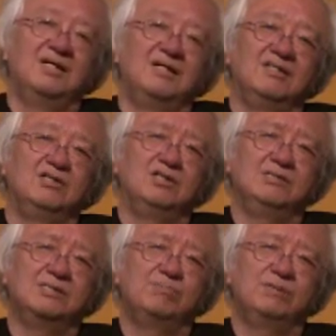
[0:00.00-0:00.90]
you know, he
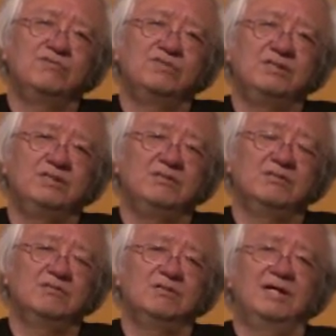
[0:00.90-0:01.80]
was briefly,
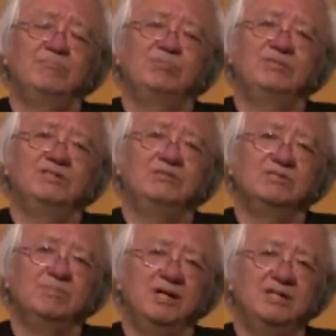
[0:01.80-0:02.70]
or not brief, he
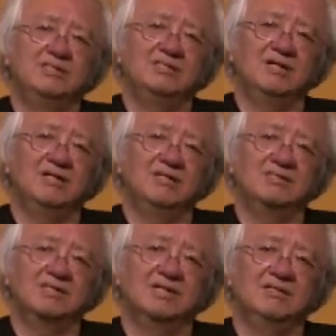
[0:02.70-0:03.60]
was married to the
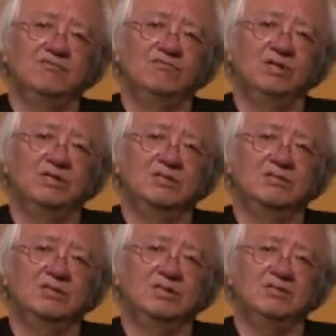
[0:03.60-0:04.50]
artist Helen
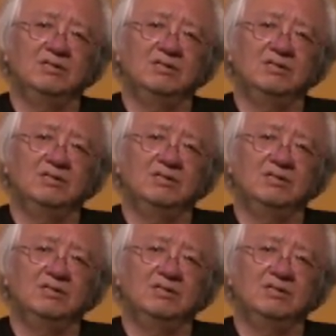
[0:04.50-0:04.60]
Frankenthaler,